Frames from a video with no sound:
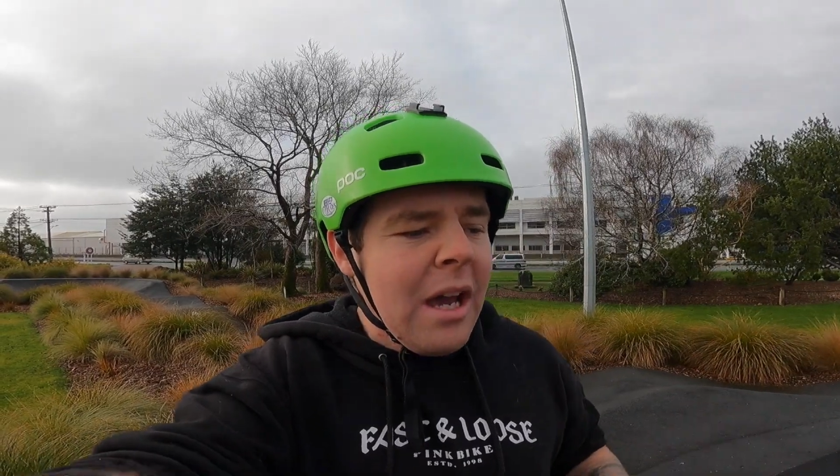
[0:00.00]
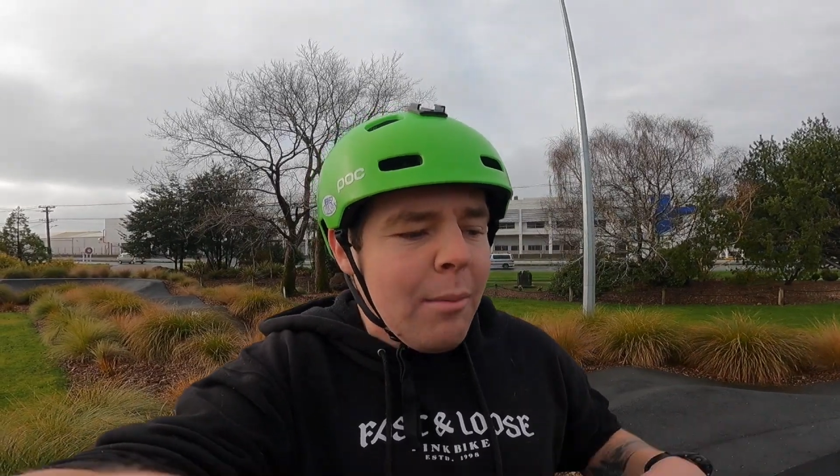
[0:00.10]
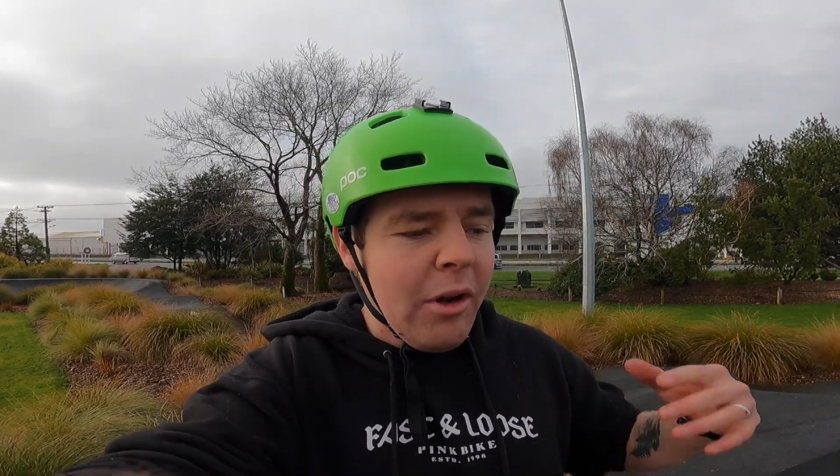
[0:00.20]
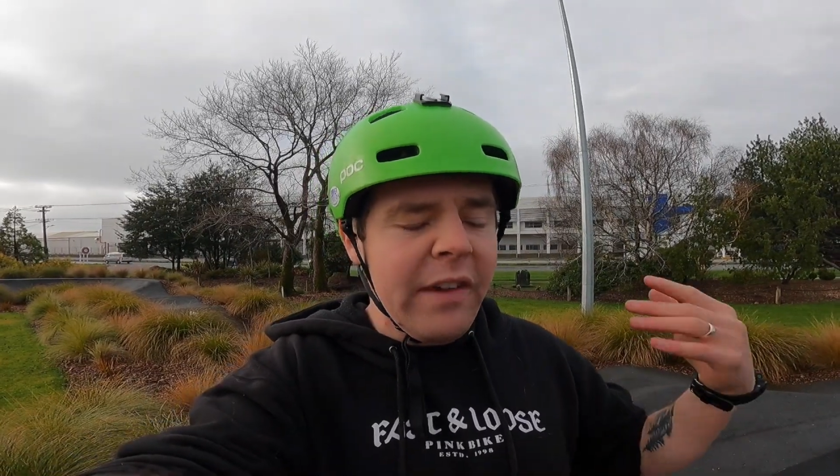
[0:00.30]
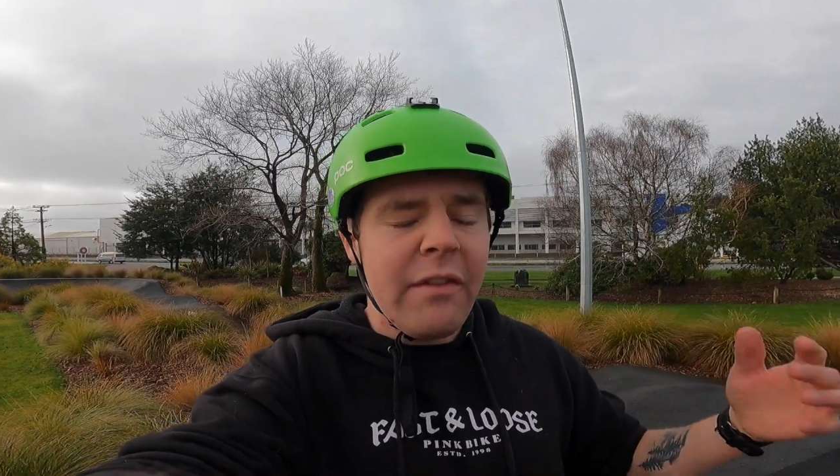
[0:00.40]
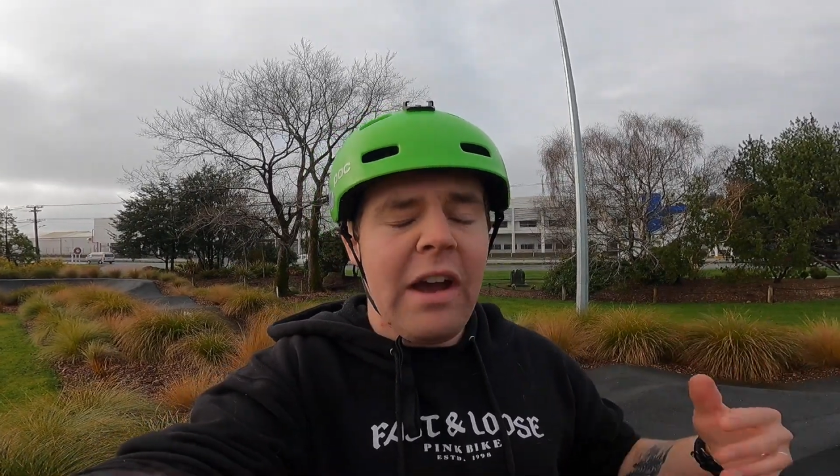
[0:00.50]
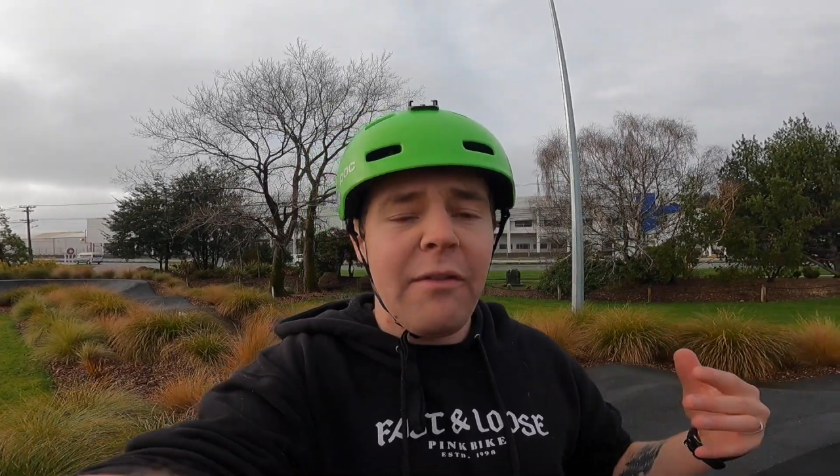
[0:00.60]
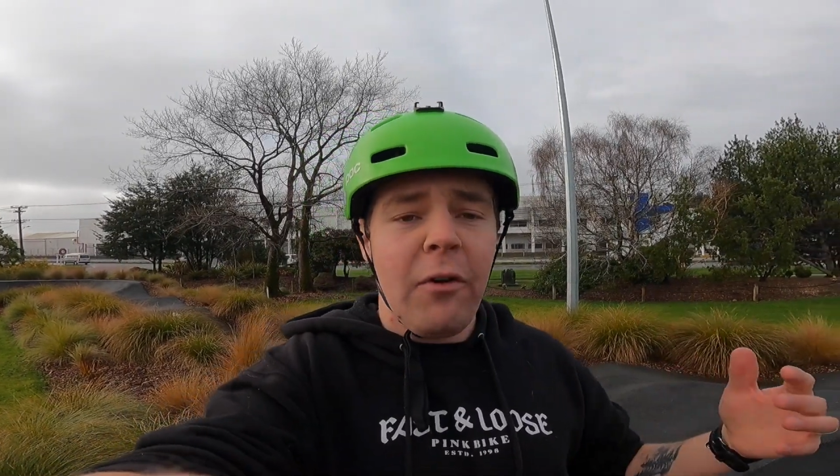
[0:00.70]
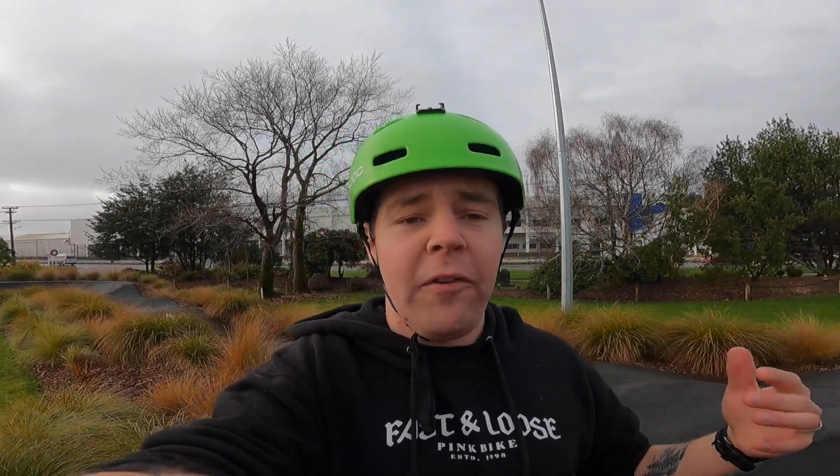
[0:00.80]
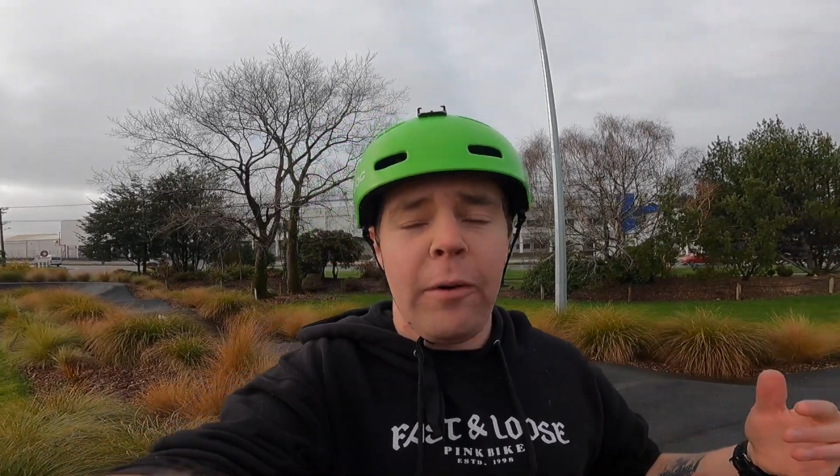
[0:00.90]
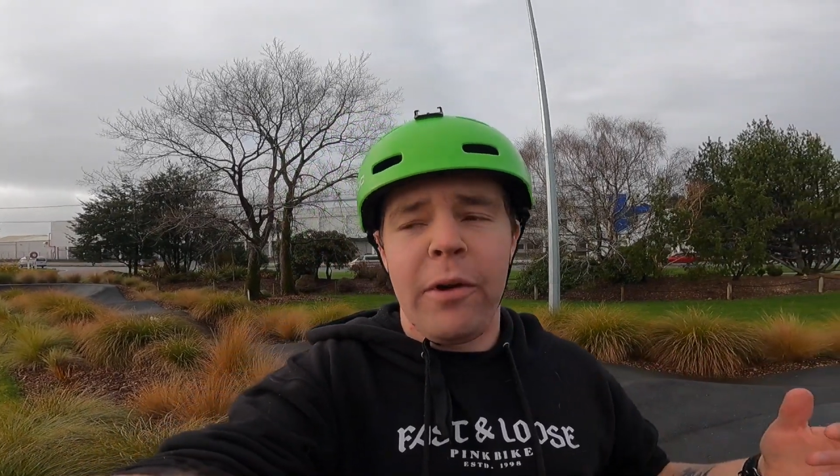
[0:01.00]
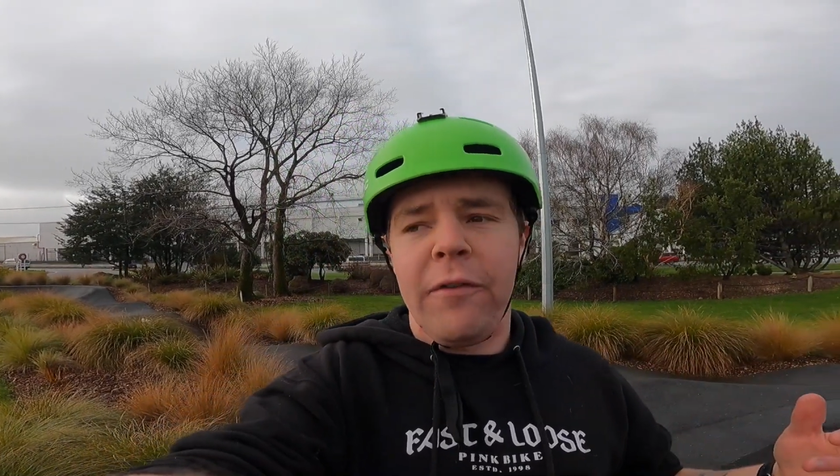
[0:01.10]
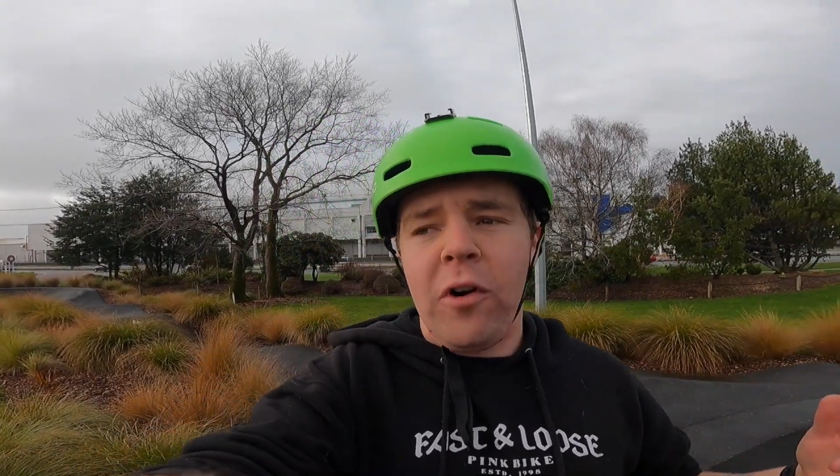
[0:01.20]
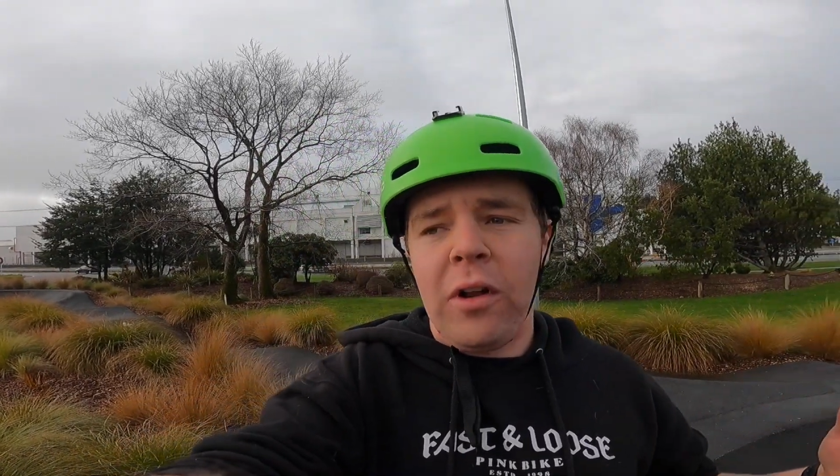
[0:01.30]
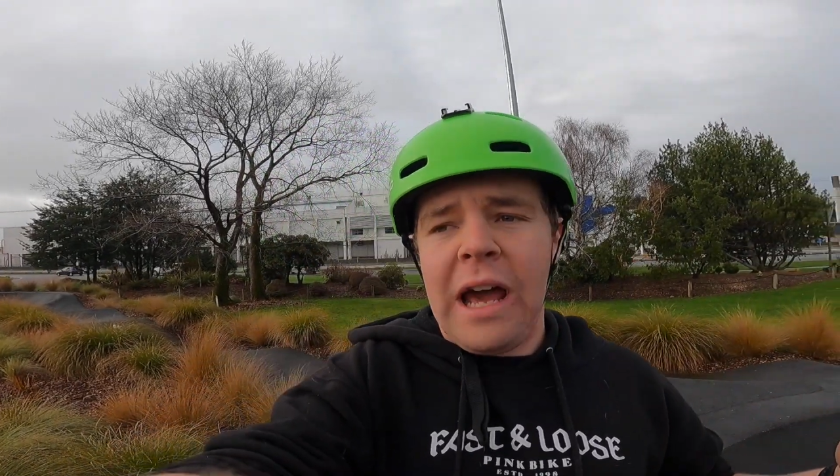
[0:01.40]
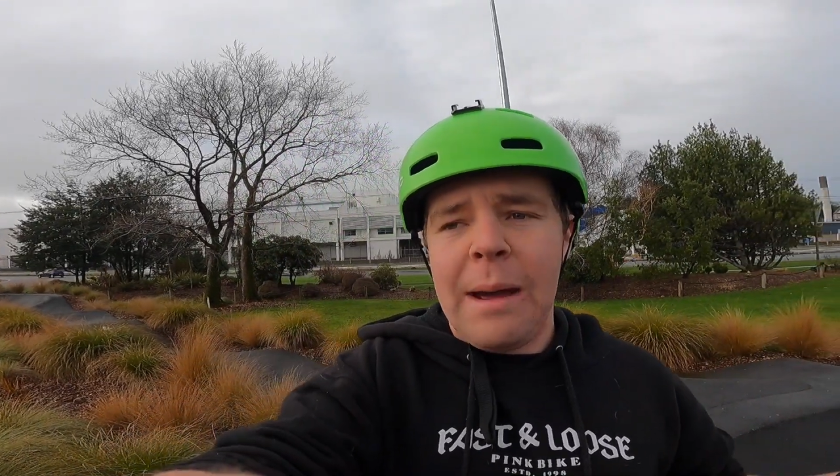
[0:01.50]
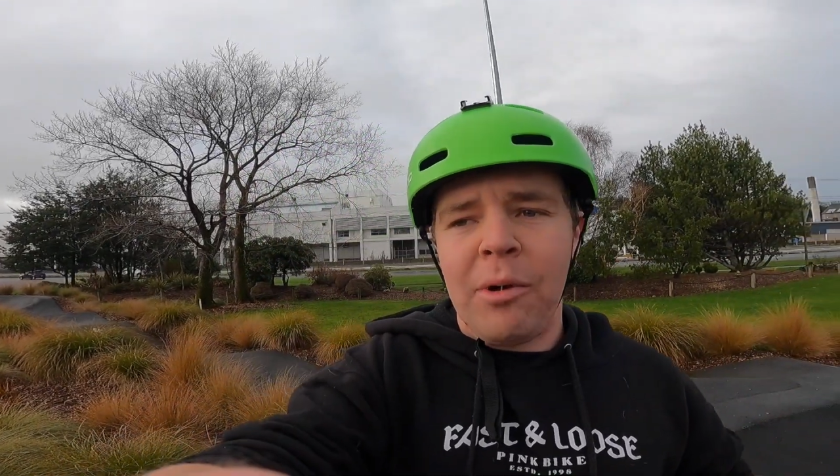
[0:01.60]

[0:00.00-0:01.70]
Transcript: I don't think I've ever filmed a full lap